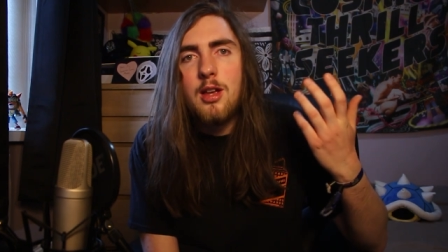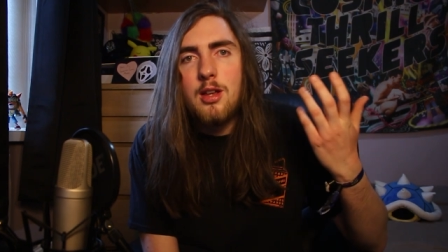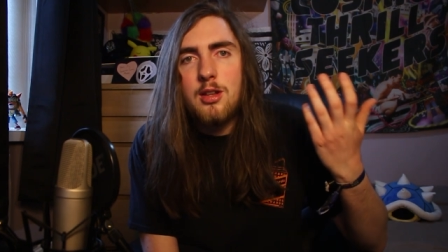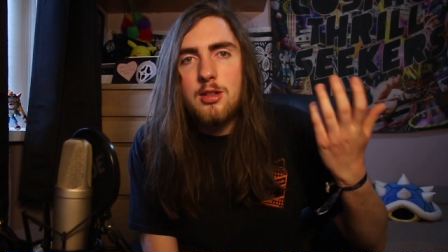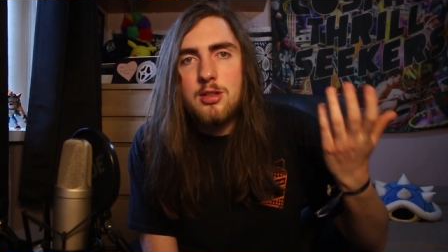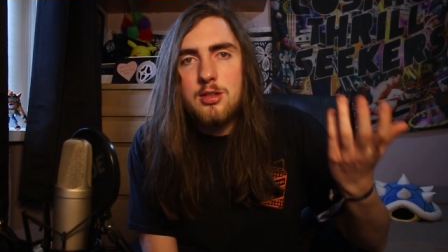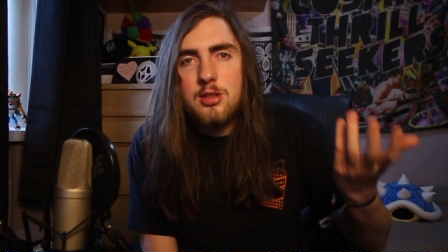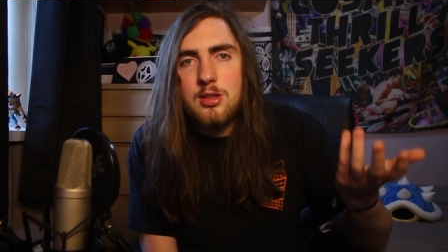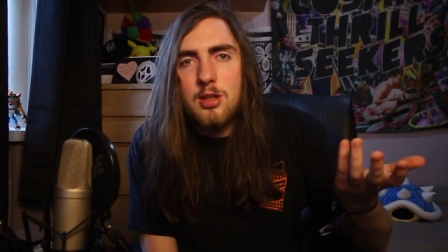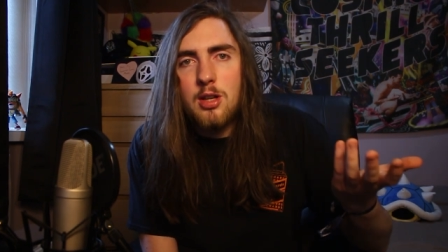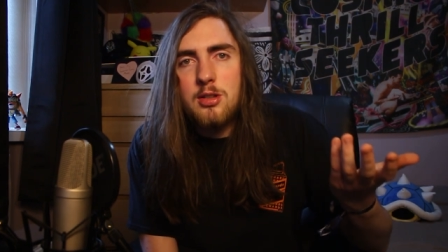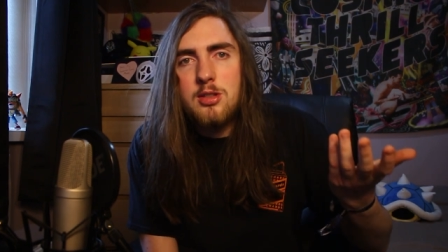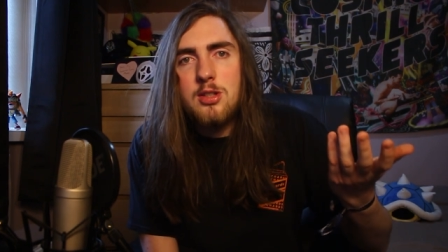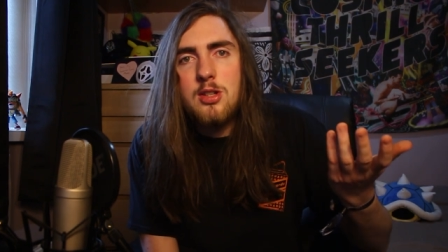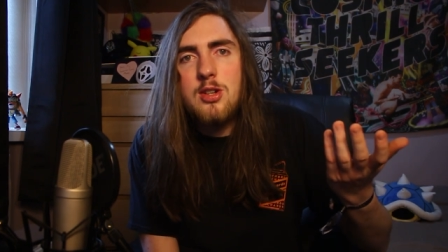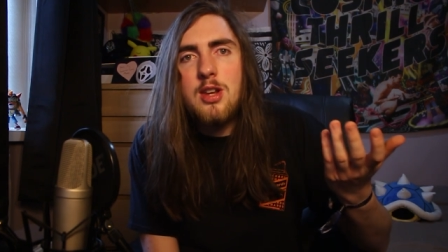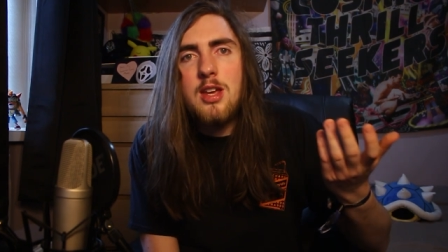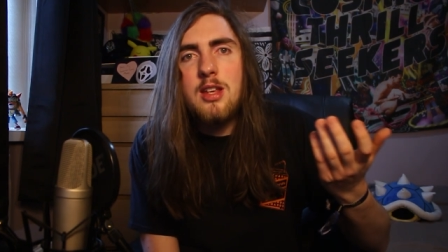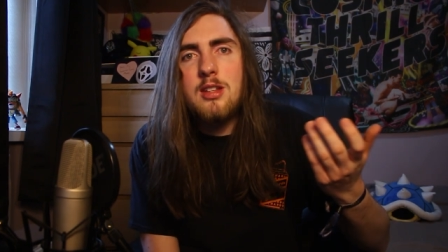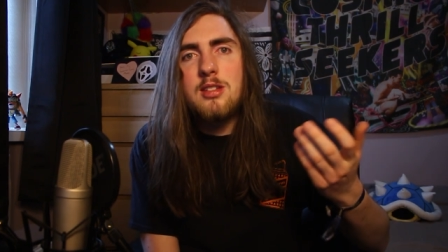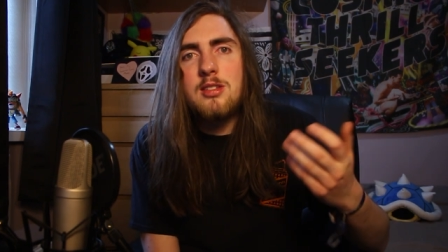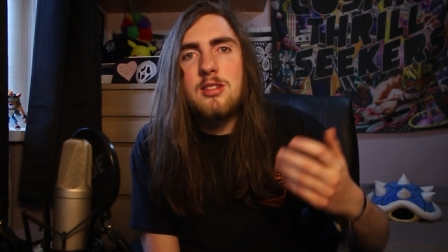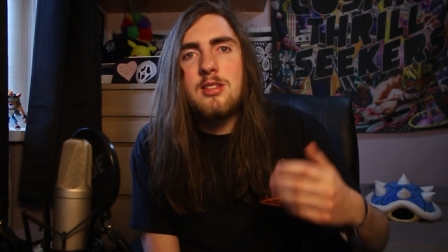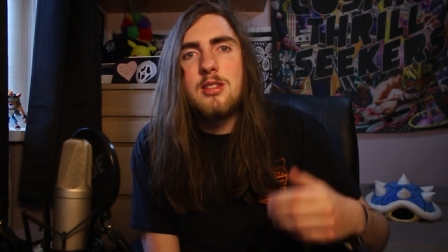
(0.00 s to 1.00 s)

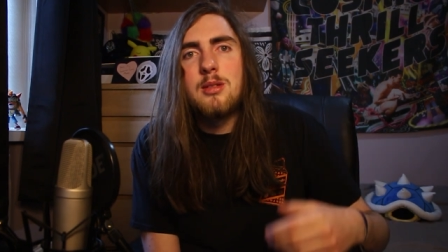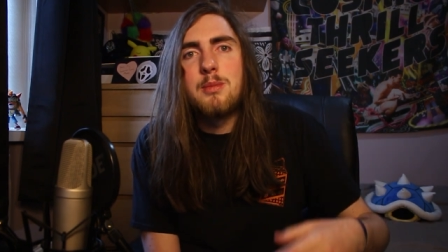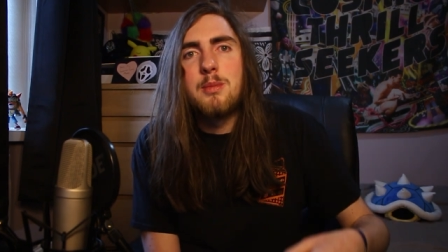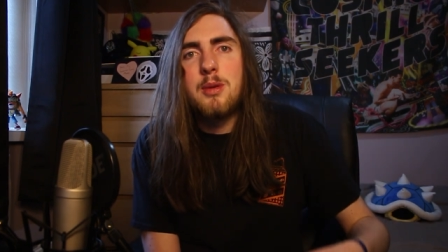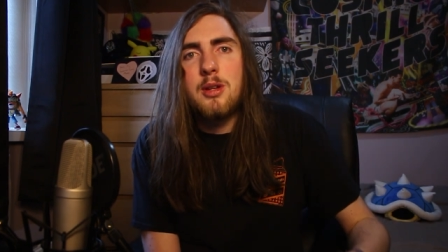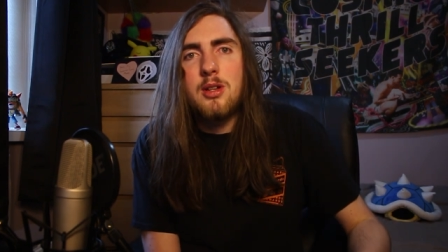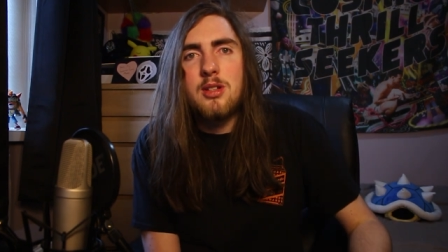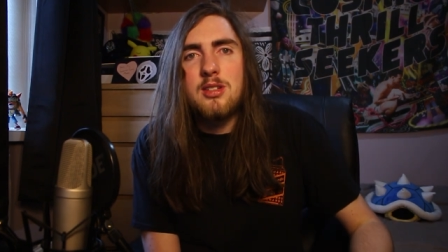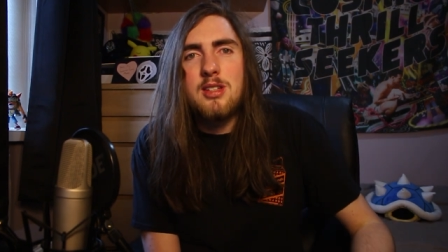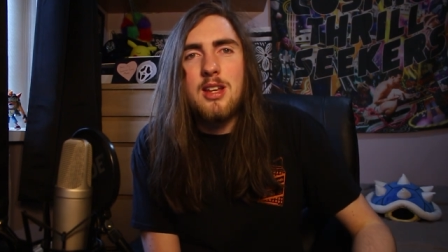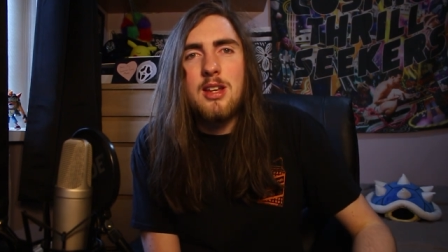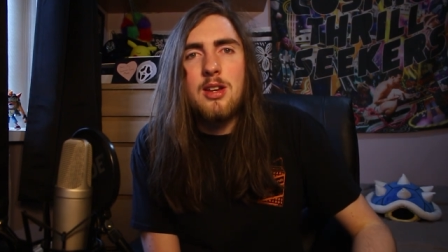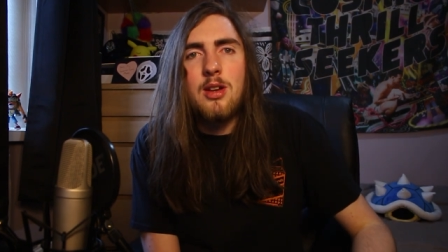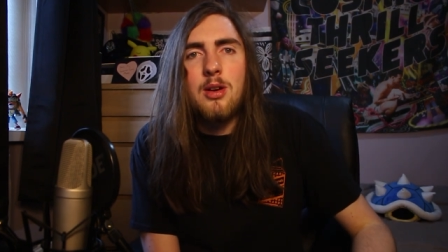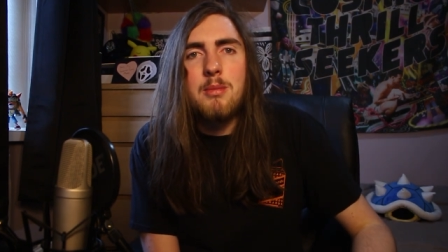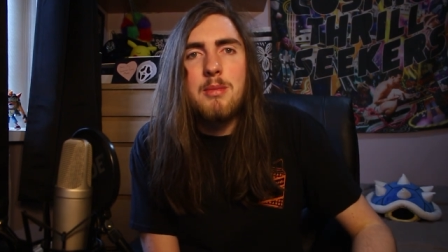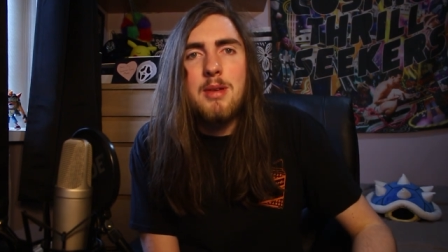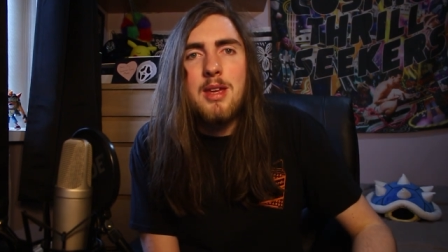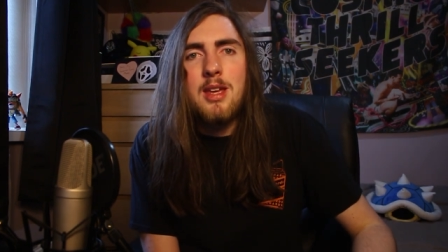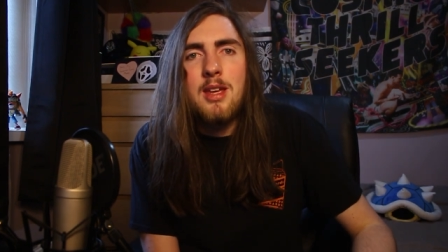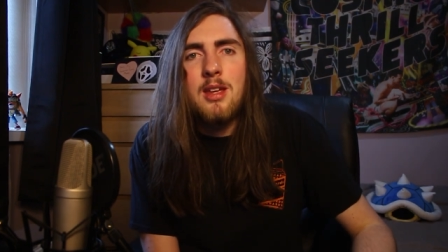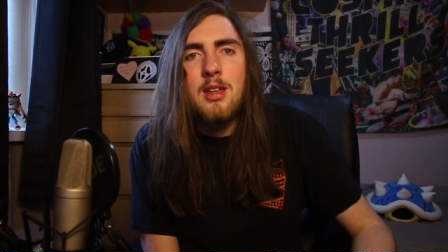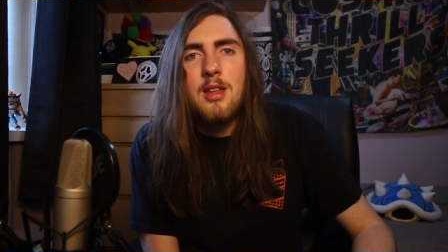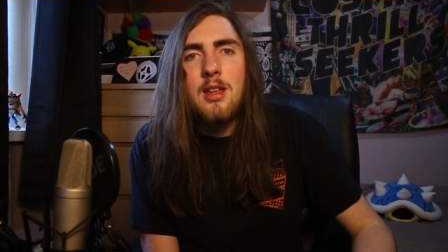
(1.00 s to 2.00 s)
sausages because they're not
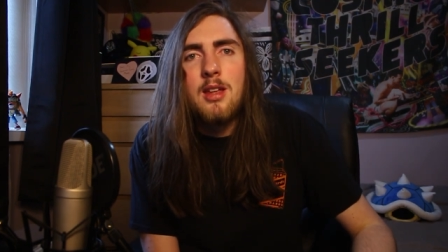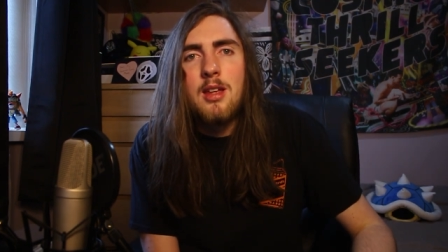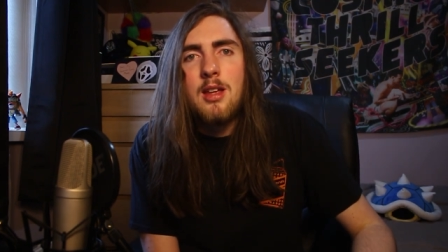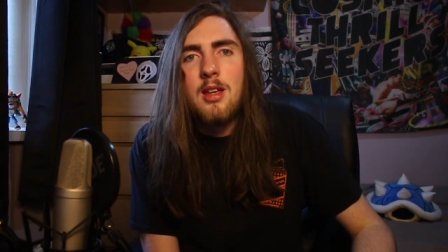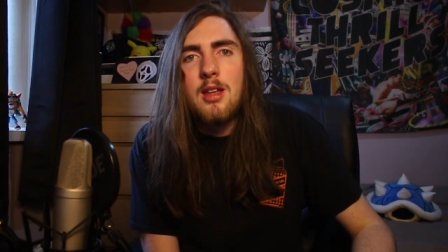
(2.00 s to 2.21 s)
meat,